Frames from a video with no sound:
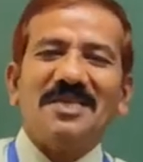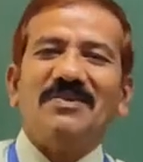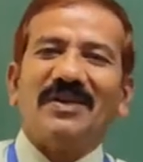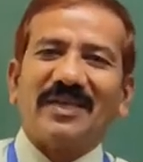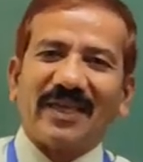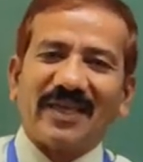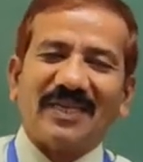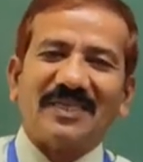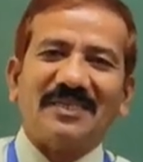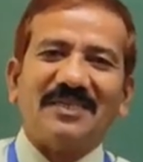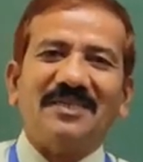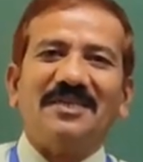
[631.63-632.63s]
your
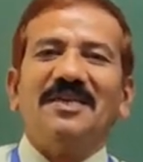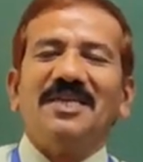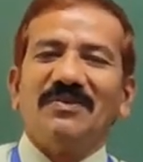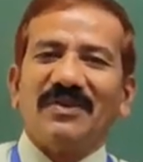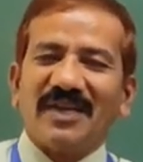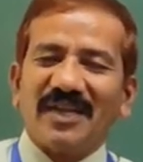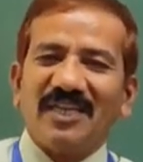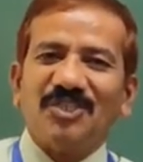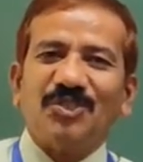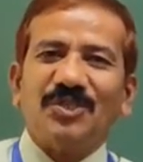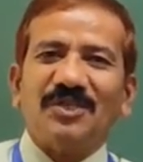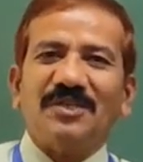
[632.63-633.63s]
character, your
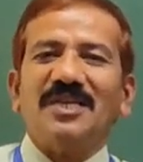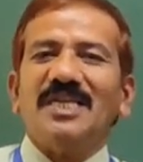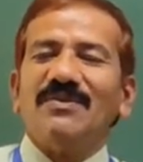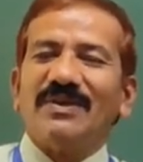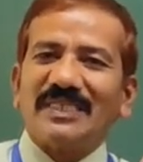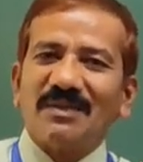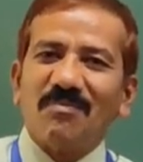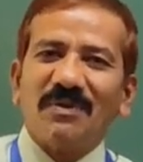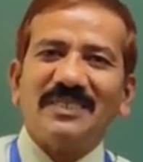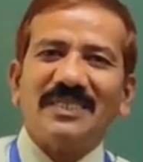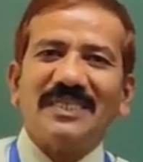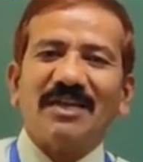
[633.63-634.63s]
nature, your
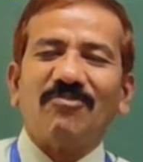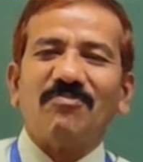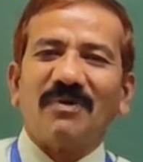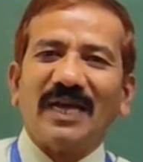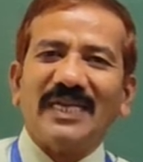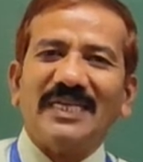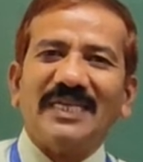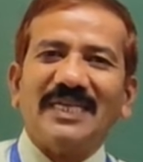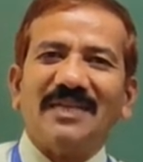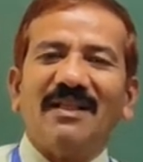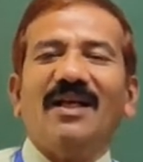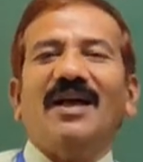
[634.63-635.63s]
simplicity of mind,
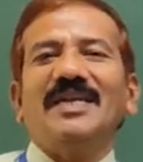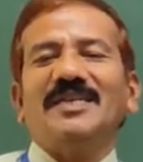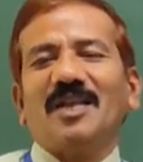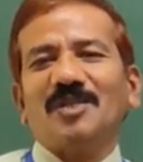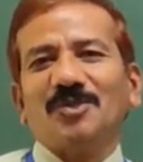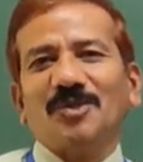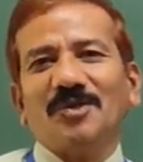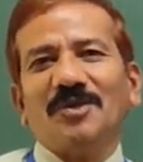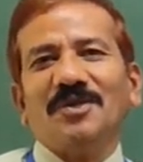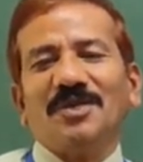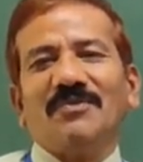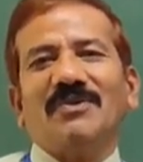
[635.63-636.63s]
and
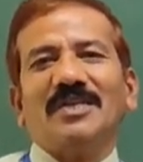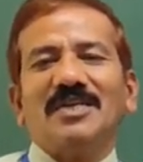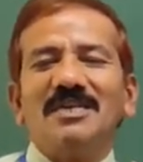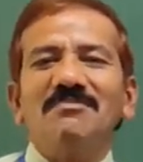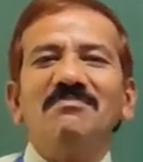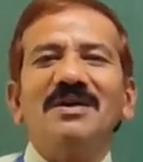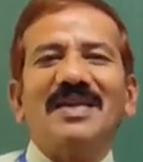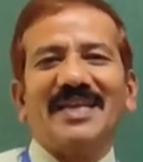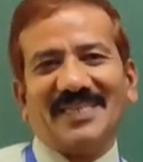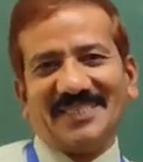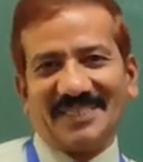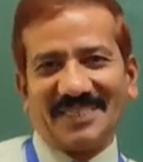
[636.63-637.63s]
also your humble nature.